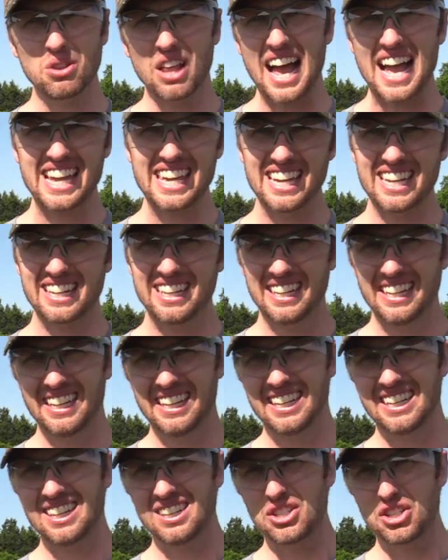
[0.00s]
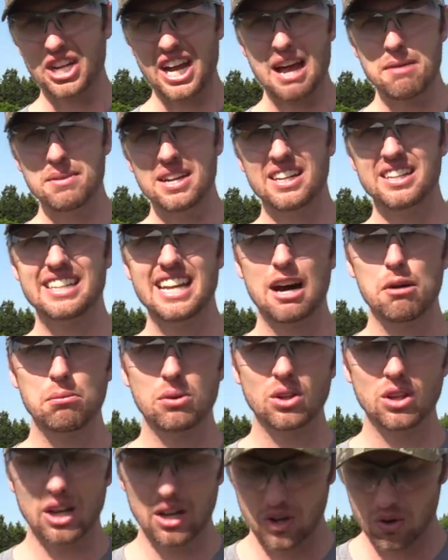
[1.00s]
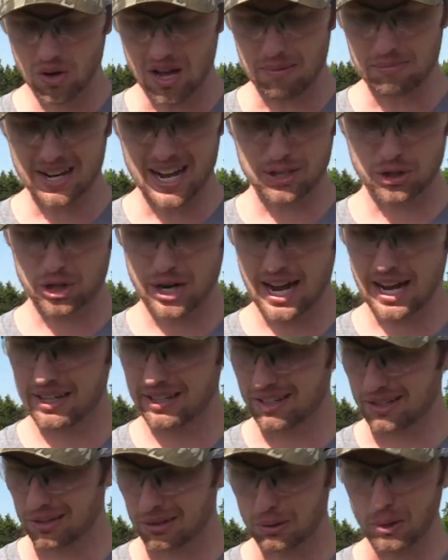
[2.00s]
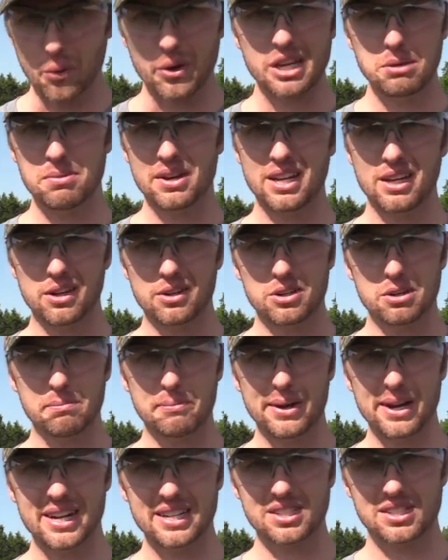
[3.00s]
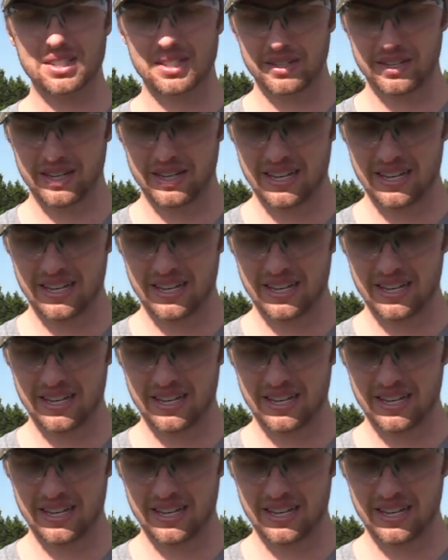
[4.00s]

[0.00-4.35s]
like it, chime in down below. I'm not trying to throw anybody under the bus.